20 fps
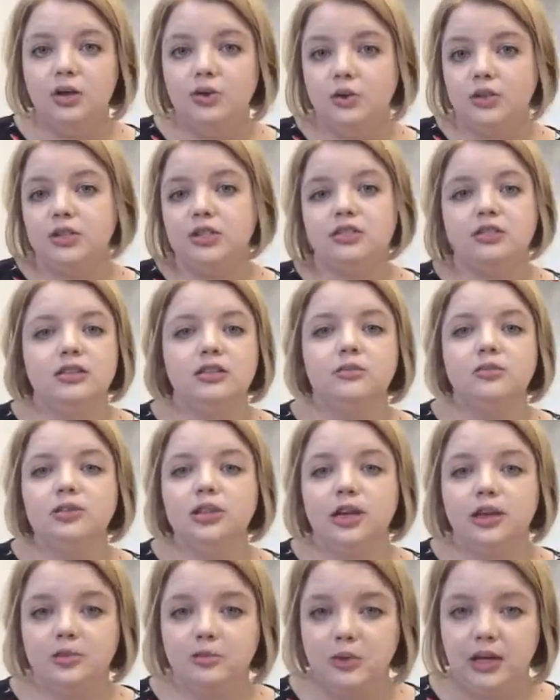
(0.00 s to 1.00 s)
which is someone
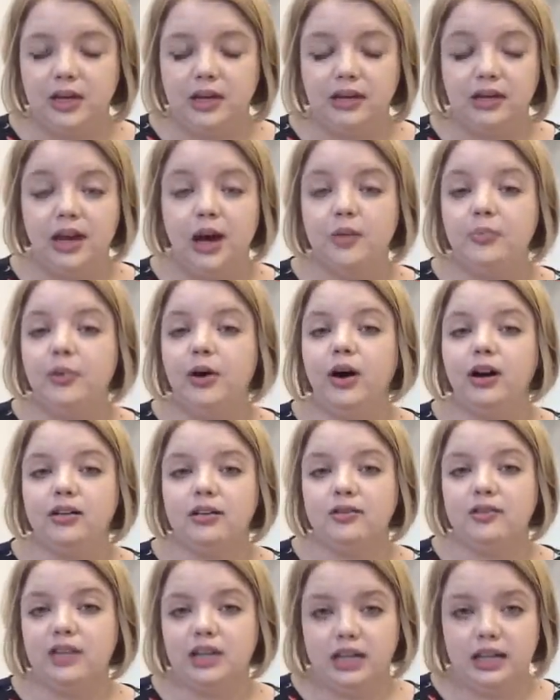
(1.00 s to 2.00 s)
like me, not part
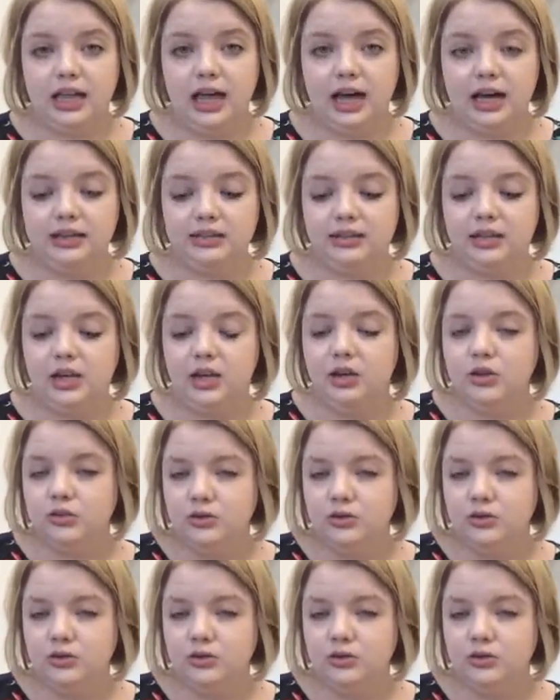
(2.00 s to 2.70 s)
of the class,